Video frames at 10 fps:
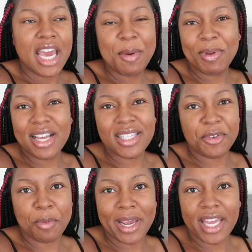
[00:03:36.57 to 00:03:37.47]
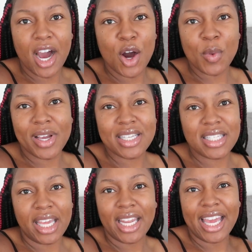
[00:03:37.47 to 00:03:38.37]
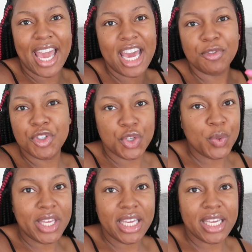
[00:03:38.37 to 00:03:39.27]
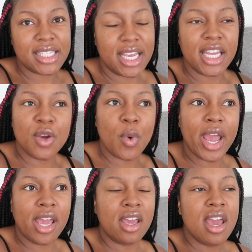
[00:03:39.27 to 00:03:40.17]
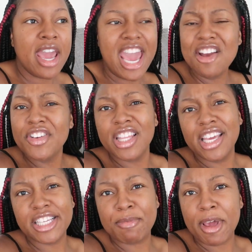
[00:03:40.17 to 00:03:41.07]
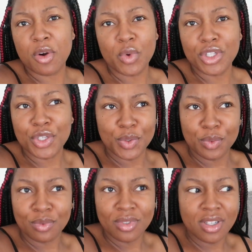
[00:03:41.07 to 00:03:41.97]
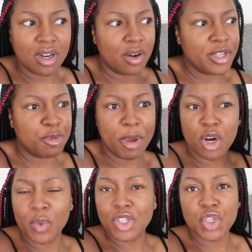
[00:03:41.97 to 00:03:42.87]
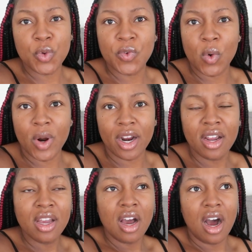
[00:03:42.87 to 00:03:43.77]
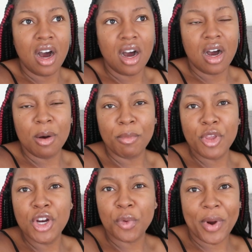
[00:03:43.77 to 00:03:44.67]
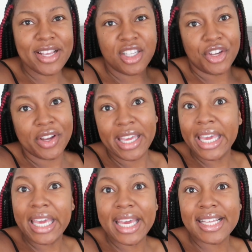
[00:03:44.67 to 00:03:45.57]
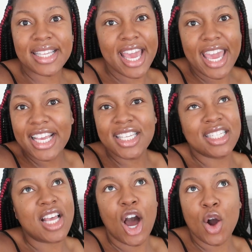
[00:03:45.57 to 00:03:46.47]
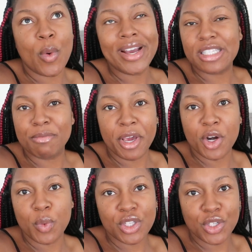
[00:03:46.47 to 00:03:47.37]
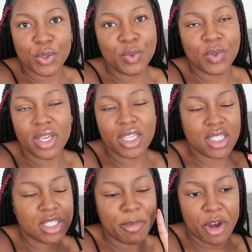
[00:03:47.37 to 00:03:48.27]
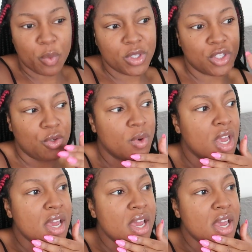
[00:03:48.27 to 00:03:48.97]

And plus, everybody always say, like, have 2 kids anyway. Everything is better with 2, you know. It's better with 2 for you know, raising your kids. It's just always better with 2. It's just better with 2.